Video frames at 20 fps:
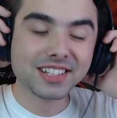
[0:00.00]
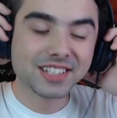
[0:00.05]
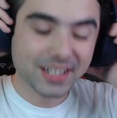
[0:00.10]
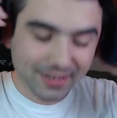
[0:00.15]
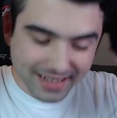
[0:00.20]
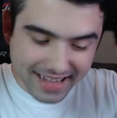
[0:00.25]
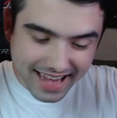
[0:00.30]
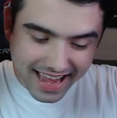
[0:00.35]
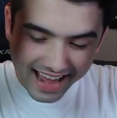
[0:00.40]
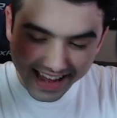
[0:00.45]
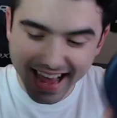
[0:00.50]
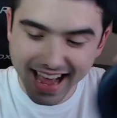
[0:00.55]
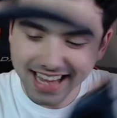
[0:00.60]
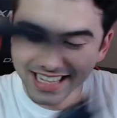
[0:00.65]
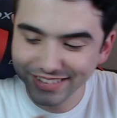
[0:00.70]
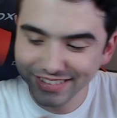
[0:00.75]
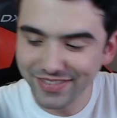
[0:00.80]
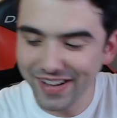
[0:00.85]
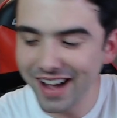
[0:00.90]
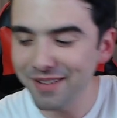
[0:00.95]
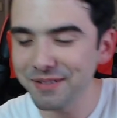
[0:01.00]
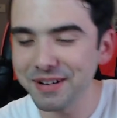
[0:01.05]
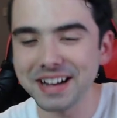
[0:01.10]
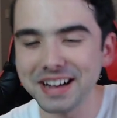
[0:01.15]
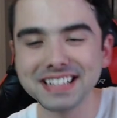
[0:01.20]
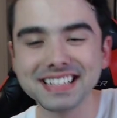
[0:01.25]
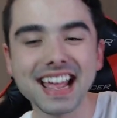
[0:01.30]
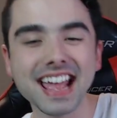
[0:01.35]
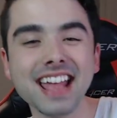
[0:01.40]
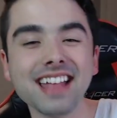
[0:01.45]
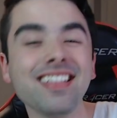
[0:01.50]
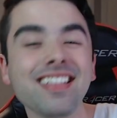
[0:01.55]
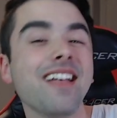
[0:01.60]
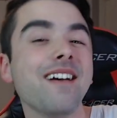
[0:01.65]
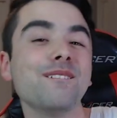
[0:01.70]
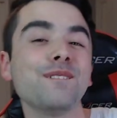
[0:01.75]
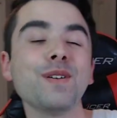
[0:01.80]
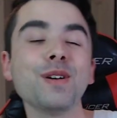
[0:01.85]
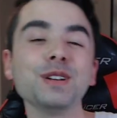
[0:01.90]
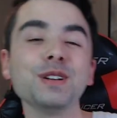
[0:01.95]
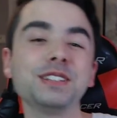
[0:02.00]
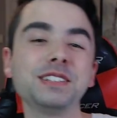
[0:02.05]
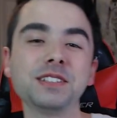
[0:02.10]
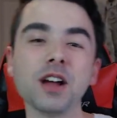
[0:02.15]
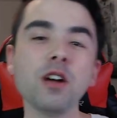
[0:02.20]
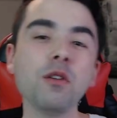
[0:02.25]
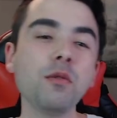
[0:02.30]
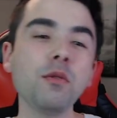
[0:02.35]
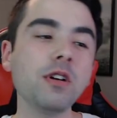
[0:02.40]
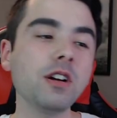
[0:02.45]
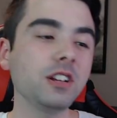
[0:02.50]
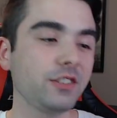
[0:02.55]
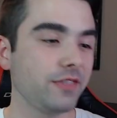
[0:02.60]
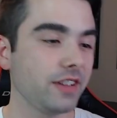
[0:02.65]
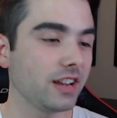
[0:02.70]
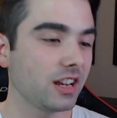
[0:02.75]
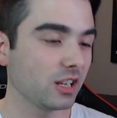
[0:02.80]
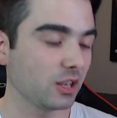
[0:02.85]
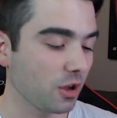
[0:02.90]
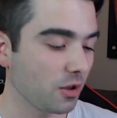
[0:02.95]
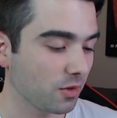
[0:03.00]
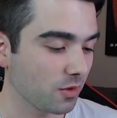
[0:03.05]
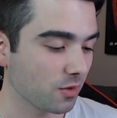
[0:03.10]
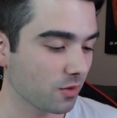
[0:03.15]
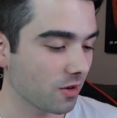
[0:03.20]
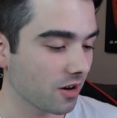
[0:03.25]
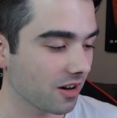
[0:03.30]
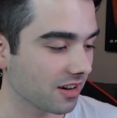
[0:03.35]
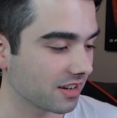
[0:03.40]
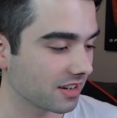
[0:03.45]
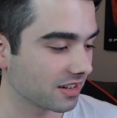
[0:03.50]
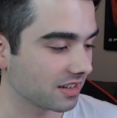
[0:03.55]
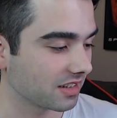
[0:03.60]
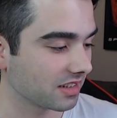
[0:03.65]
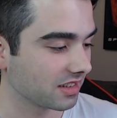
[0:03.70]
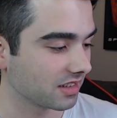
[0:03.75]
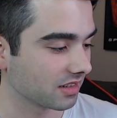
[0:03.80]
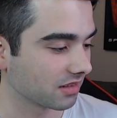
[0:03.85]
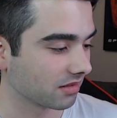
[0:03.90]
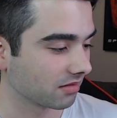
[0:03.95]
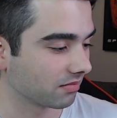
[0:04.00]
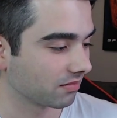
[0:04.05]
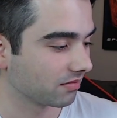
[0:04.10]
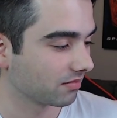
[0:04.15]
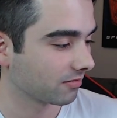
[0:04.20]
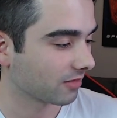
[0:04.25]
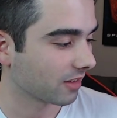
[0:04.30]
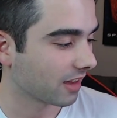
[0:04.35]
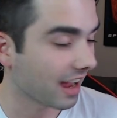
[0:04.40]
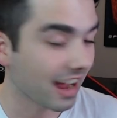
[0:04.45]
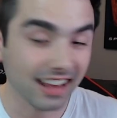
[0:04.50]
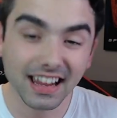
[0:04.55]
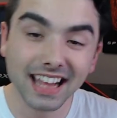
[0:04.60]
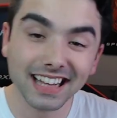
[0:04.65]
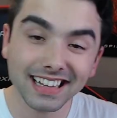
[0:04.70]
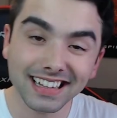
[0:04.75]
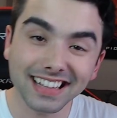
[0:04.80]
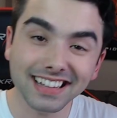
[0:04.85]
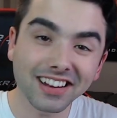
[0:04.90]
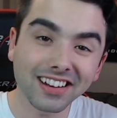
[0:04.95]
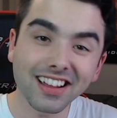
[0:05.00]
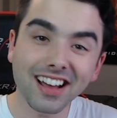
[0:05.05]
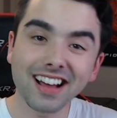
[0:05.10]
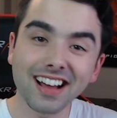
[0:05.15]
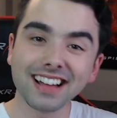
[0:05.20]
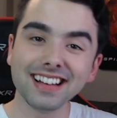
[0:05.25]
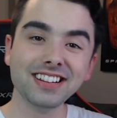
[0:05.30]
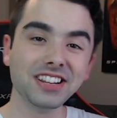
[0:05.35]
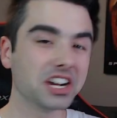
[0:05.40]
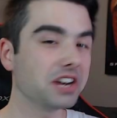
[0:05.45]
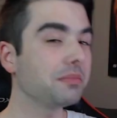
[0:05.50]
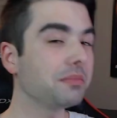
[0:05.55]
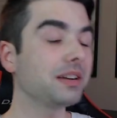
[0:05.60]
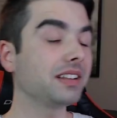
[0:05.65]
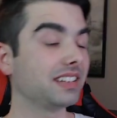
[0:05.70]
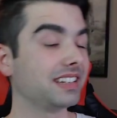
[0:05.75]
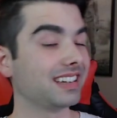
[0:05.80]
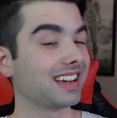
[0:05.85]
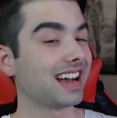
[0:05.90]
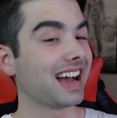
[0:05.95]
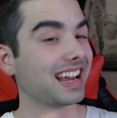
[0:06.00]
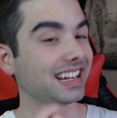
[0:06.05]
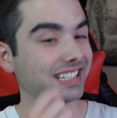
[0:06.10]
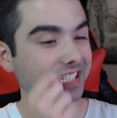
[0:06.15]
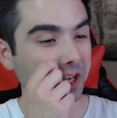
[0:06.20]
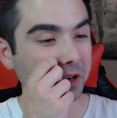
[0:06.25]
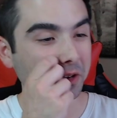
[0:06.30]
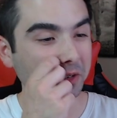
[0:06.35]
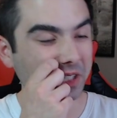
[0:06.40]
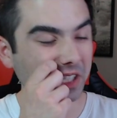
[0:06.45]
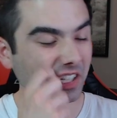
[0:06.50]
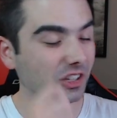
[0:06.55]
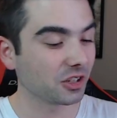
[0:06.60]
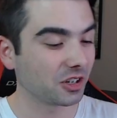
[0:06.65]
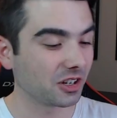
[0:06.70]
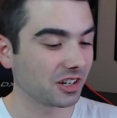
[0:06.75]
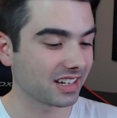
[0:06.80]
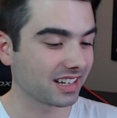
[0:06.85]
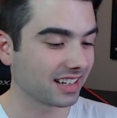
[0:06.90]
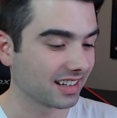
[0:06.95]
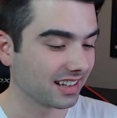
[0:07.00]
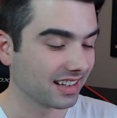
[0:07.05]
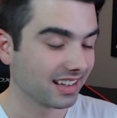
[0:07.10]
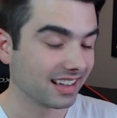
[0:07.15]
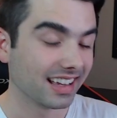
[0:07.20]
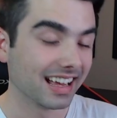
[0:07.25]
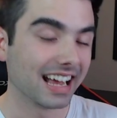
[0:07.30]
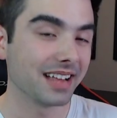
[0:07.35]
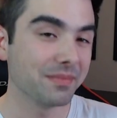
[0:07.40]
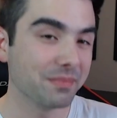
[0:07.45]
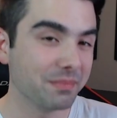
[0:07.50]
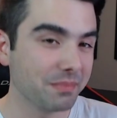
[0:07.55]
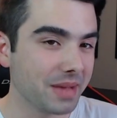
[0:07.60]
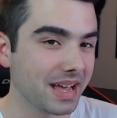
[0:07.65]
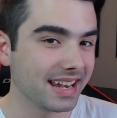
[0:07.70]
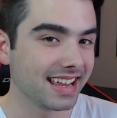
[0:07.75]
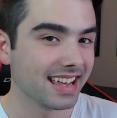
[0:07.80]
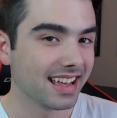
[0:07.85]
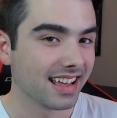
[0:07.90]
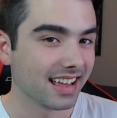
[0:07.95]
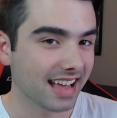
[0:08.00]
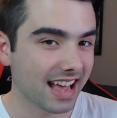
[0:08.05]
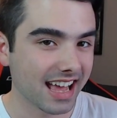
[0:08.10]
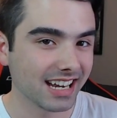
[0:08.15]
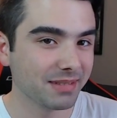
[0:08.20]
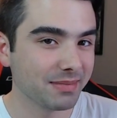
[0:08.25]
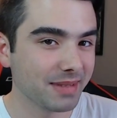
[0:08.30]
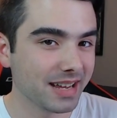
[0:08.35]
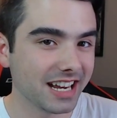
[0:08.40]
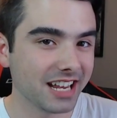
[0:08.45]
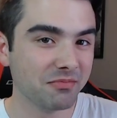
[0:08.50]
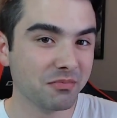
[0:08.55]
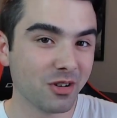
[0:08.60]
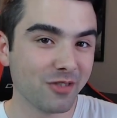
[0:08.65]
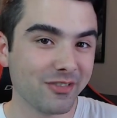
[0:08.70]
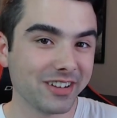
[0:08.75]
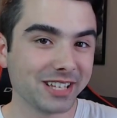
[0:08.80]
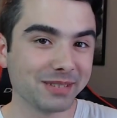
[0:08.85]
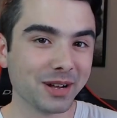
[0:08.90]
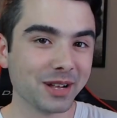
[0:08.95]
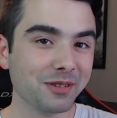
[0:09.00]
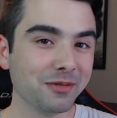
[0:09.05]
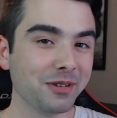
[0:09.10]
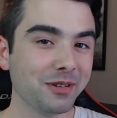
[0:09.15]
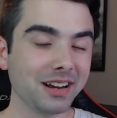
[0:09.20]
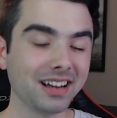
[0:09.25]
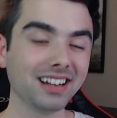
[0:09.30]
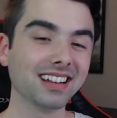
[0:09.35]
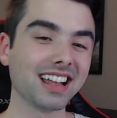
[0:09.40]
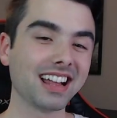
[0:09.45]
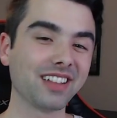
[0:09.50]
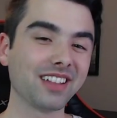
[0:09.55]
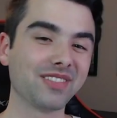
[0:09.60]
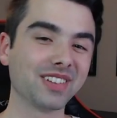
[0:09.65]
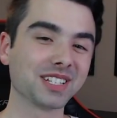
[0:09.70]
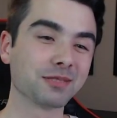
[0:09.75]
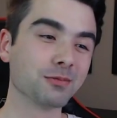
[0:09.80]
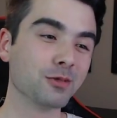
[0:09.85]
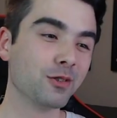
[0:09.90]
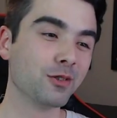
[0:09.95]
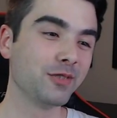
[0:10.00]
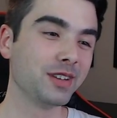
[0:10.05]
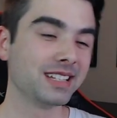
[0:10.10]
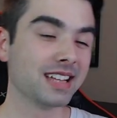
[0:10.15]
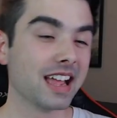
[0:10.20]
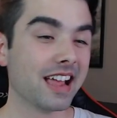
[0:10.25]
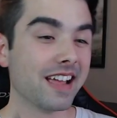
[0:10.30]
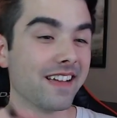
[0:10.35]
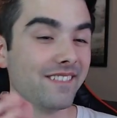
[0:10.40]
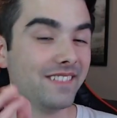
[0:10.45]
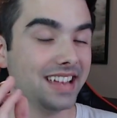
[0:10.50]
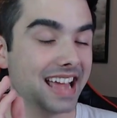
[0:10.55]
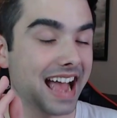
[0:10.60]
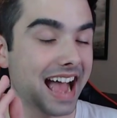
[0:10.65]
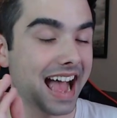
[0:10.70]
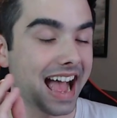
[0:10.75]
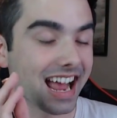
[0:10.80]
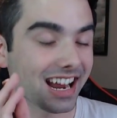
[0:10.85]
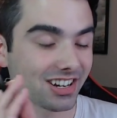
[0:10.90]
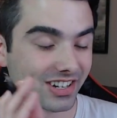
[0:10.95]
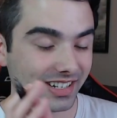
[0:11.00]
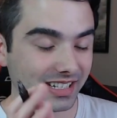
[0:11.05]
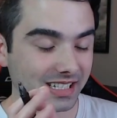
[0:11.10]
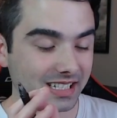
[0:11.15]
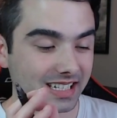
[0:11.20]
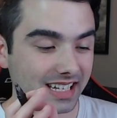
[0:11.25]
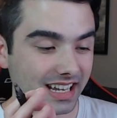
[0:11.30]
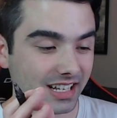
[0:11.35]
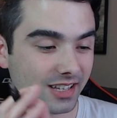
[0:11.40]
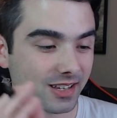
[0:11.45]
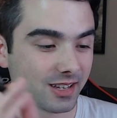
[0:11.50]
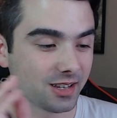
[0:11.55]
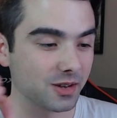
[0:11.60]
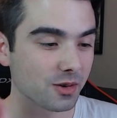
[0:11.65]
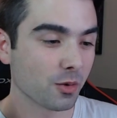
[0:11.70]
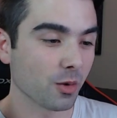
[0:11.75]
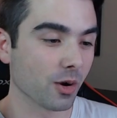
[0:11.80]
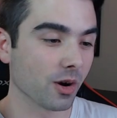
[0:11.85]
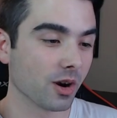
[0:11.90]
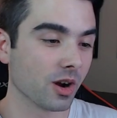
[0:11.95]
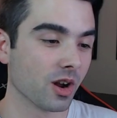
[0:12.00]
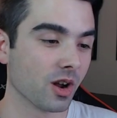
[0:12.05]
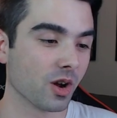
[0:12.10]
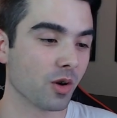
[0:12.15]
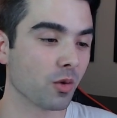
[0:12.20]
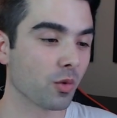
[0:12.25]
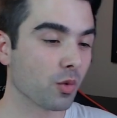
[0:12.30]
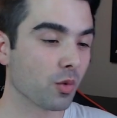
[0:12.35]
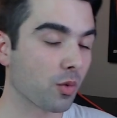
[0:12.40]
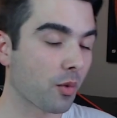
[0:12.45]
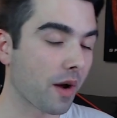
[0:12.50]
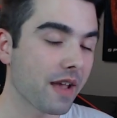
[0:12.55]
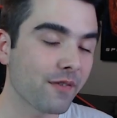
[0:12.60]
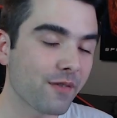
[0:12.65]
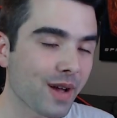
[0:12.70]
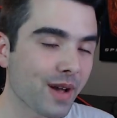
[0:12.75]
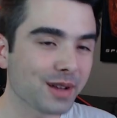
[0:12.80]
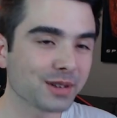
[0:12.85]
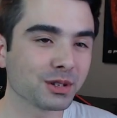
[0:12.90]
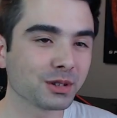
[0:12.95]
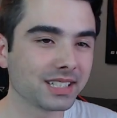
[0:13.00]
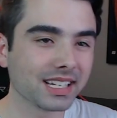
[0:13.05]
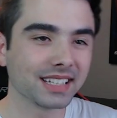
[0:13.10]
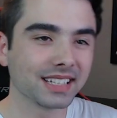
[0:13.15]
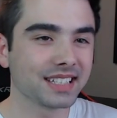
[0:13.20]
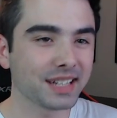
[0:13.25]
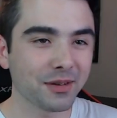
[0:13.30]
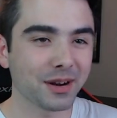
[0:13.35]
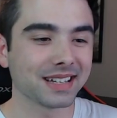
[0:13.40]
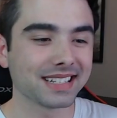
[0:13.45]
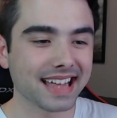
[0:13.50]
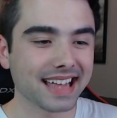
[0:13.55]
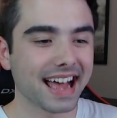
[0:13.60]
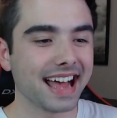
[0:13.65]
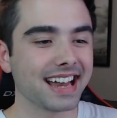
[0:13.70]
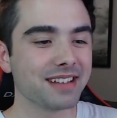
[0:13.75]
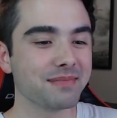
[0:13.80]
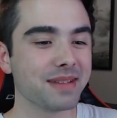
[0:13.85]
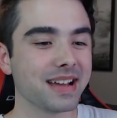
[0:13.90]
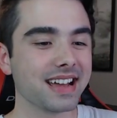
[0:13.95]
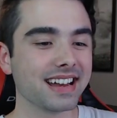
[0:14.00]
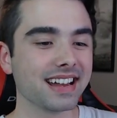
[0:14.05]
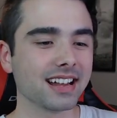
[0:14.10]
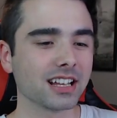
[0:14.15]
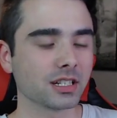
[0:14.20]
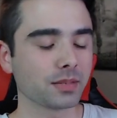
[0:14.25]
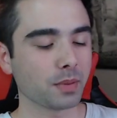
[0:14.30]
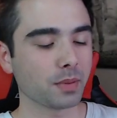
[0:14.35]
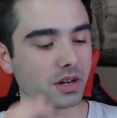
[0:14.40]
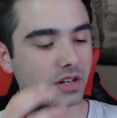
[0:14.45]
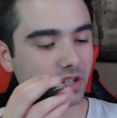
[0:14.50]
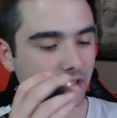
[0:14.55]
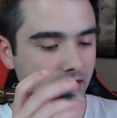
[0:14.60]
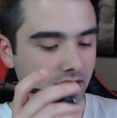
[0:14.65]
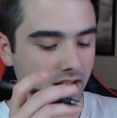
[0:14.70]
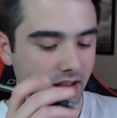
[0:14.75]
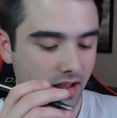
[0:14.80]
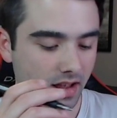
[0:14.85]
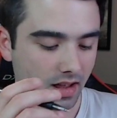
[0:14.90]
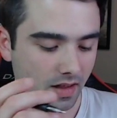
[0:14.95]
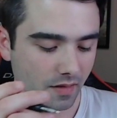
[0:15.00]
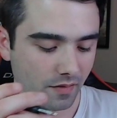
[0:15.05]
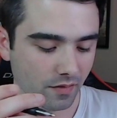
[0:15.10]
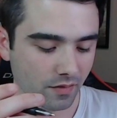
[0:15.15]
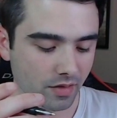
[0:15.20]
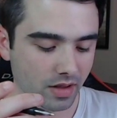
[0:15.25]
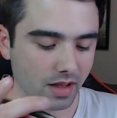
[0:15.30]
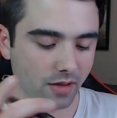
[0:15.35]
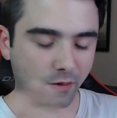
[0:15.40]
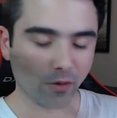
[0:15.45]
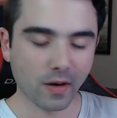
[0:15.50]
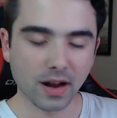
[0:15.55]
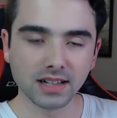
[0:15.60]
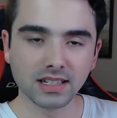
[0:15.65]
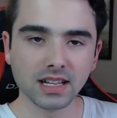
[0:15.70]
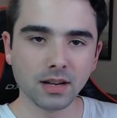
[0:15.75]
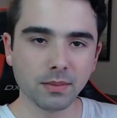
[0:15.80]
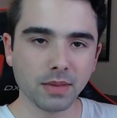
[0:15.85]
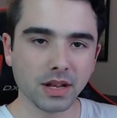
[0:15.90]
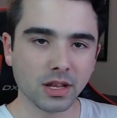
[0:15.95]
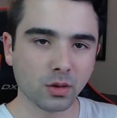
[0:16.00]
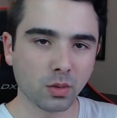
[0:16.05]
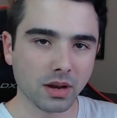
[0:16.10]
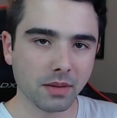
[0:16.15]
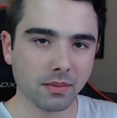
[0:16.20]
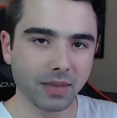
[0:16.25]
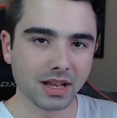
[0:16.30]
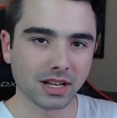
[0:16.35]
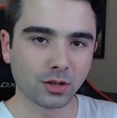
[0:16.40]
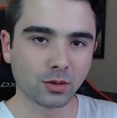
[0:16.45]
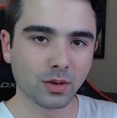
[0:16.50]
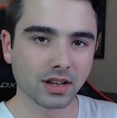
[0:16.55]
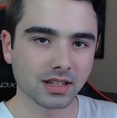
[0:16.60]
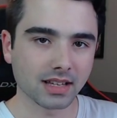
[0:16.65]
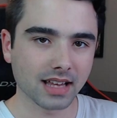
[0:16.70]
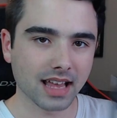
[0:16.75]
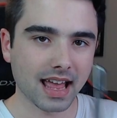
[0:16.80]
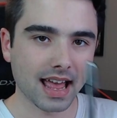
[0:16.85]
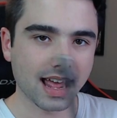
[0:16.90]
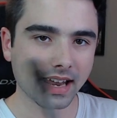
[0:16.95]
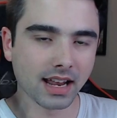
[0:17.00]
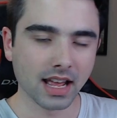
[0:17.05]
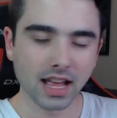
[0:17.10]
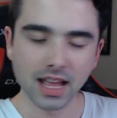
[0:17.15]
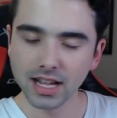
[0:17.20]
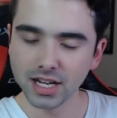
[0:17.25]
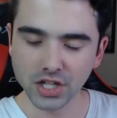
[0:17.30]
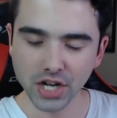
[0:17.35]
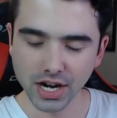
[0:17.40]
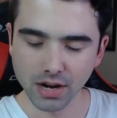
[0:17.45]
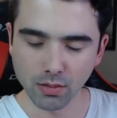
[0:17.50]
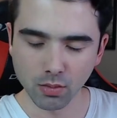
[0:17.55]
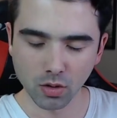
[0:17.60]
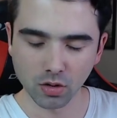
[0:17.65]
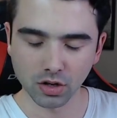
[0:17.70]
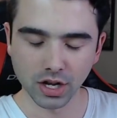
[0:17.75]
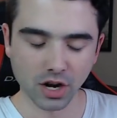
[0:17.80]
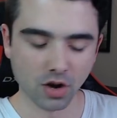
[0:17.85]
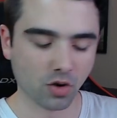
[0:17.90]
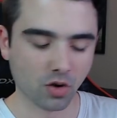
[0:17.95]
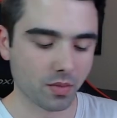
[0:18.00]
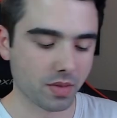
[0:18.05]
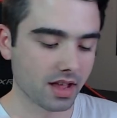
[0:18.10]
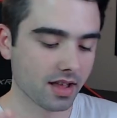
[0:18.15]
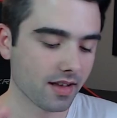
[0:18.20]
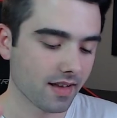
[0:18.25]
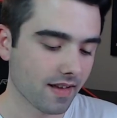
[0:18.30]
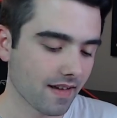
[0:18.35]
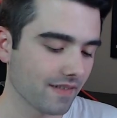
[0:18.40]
So yeah guys, that was it for Star Wars The Clone Wars. I liked it a lot. Normally, I don't look at many animated movies, but really like this movie's, the action scenes were way faster since it was animated, especially the fight scene between Ventress and General Kenobi.